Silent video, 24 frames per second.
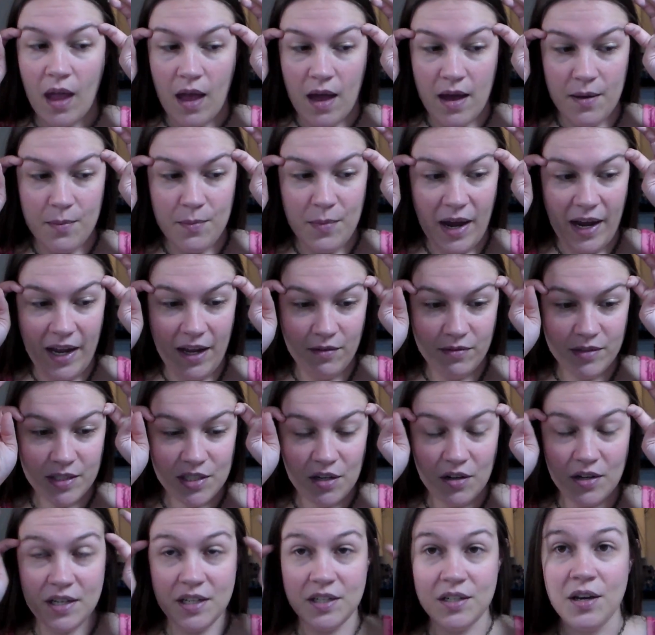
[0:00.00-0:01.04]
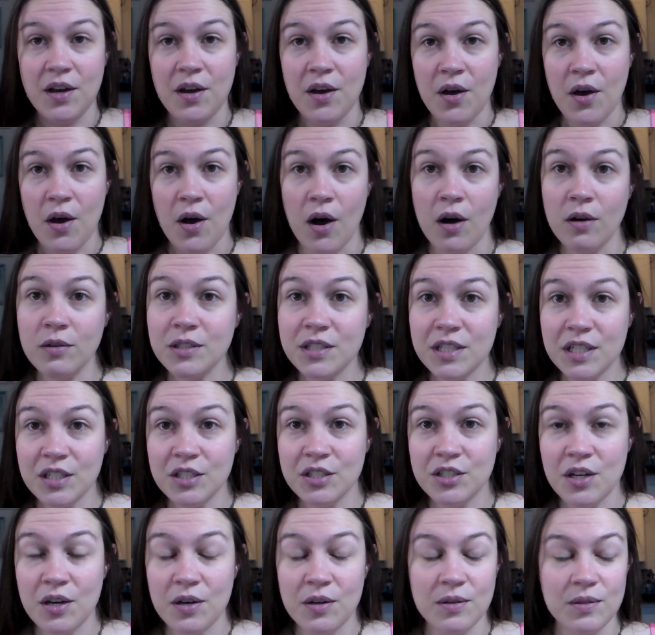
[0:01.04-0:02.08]
I have started hosting
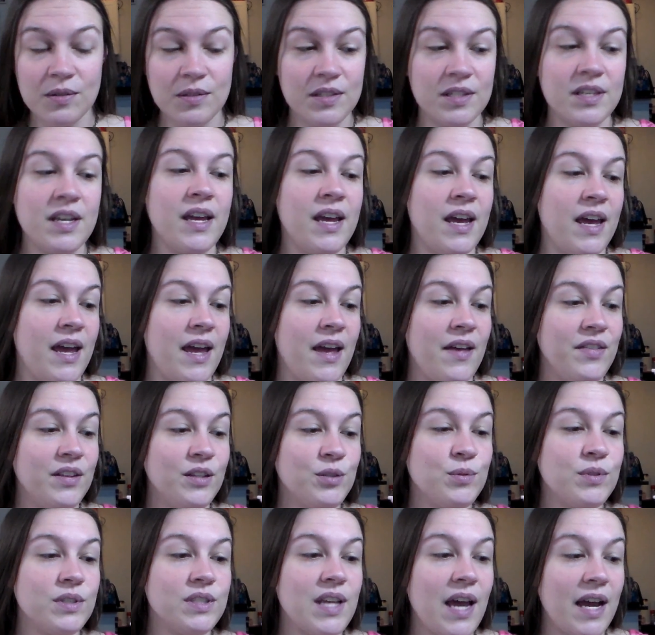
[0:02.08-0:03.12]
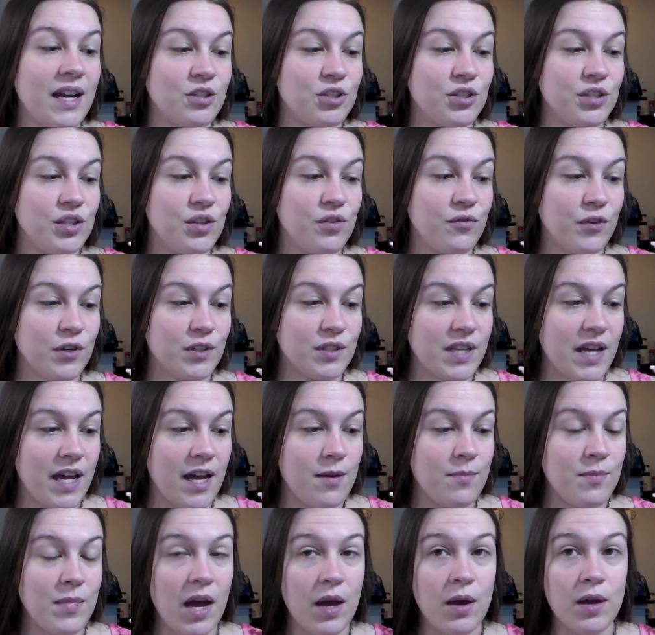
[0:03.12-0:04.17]
shows, and this was actually the first
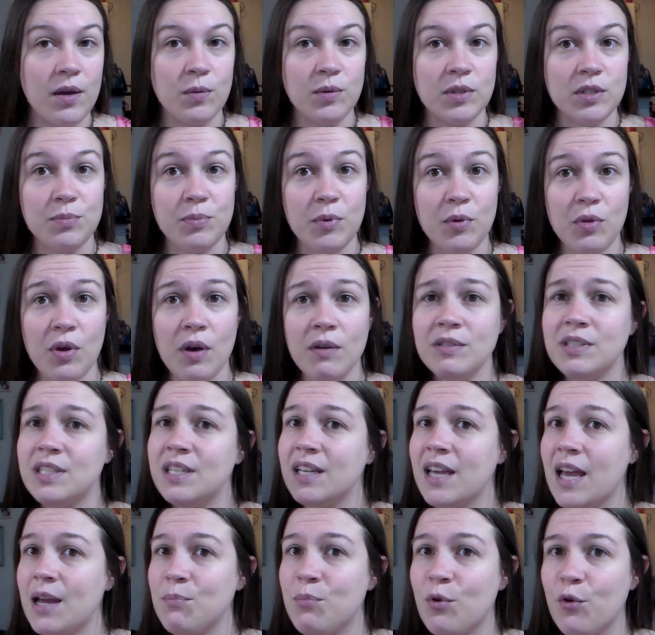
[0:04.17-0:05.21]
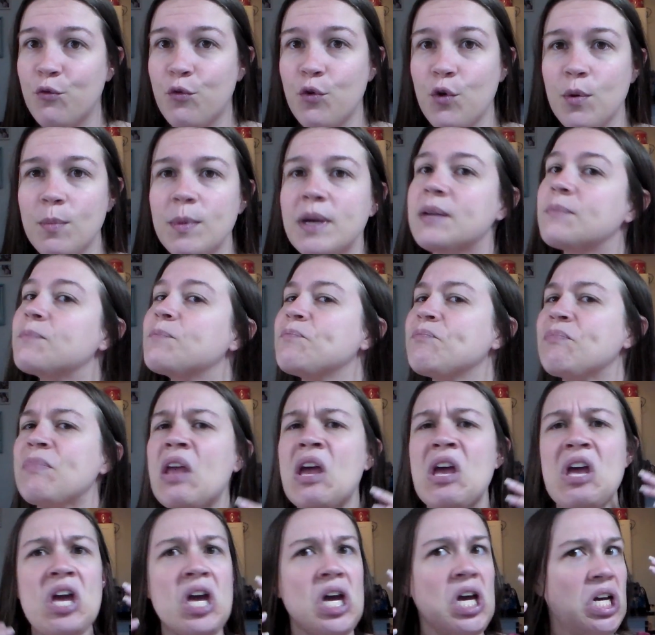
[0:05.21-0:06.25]
time I was both hosting and performing.
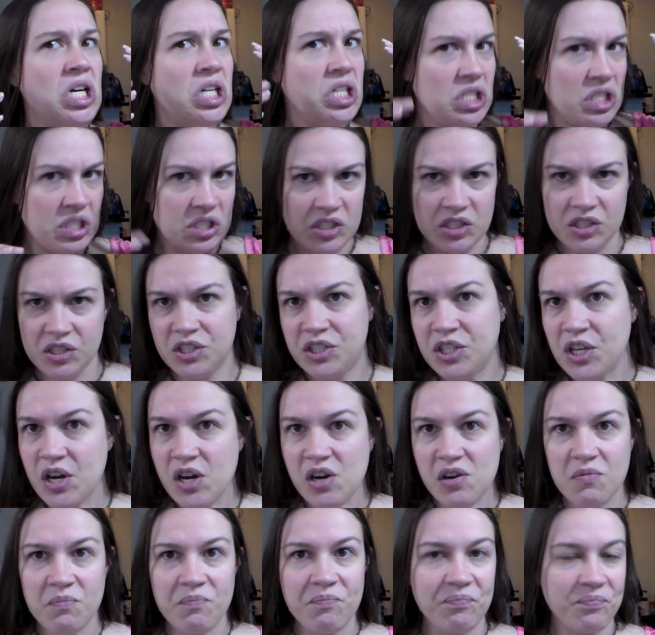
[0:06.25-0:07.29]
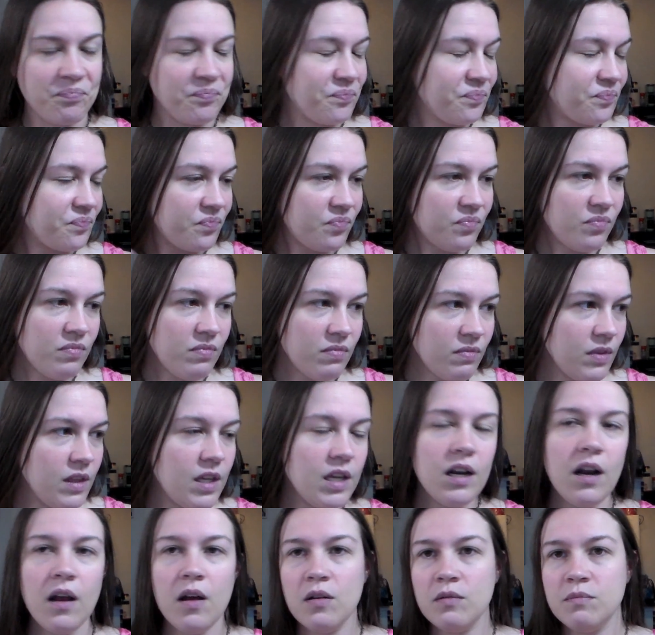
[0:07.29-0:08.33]
So,
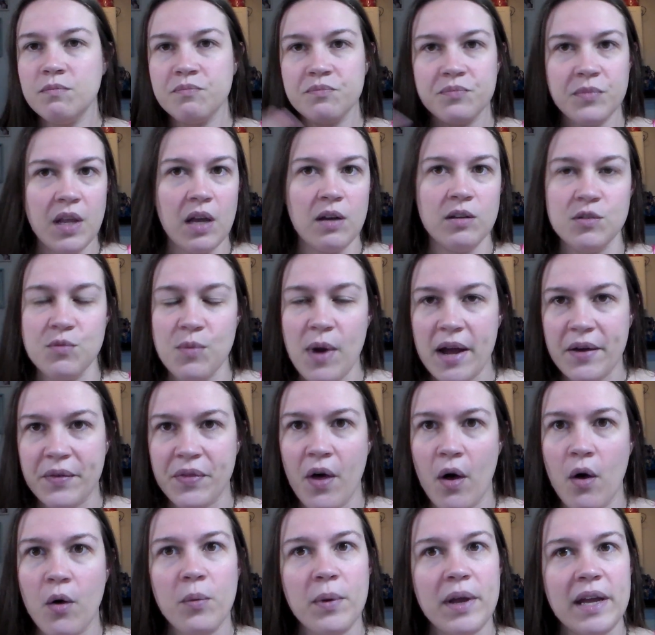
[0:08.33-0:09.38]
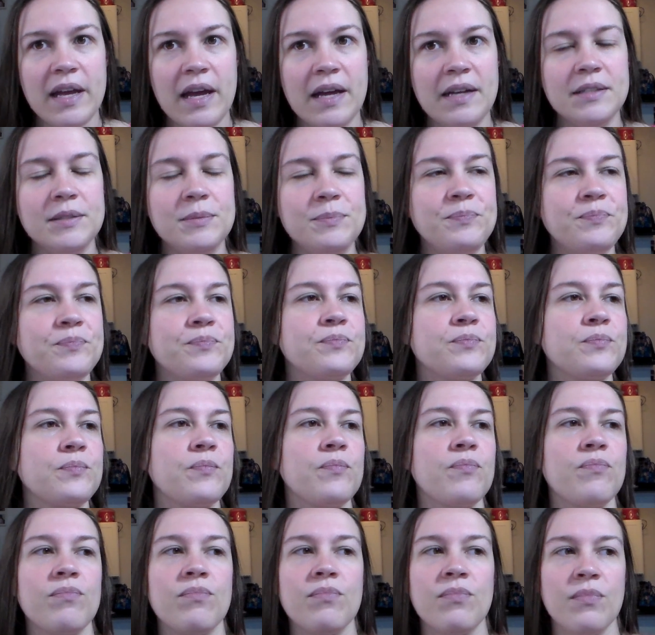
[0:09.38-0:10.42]
you know, I was wrecked the whole weekend.
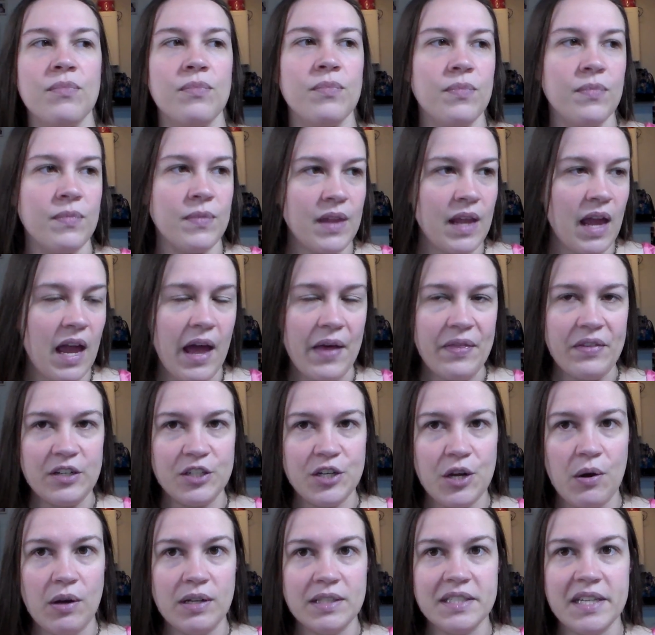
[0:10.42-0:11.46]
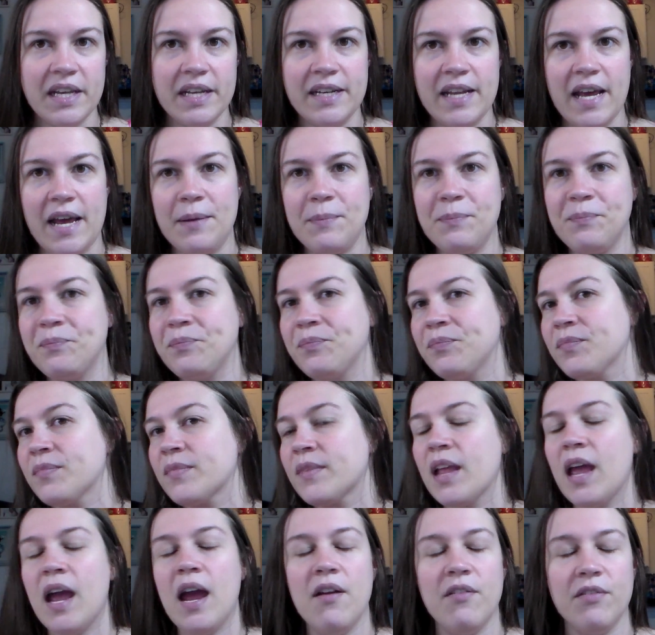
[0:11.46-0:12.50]
Had the show on Sunday.
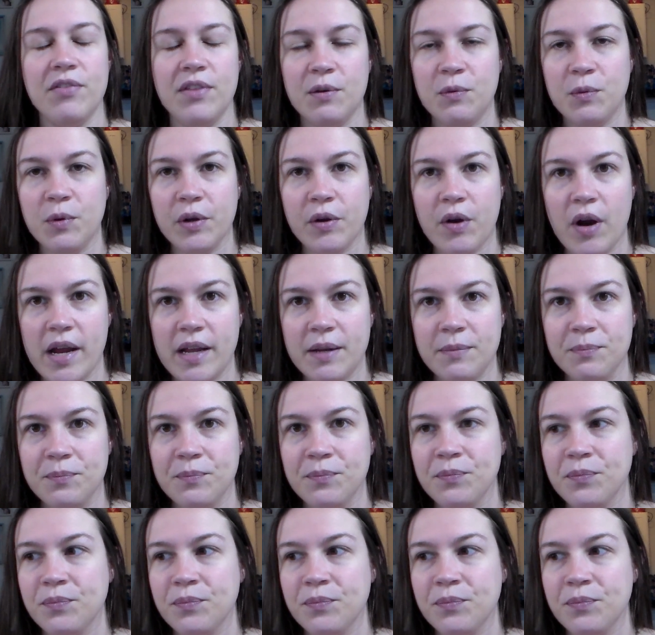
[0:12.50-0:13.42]
Everything went great.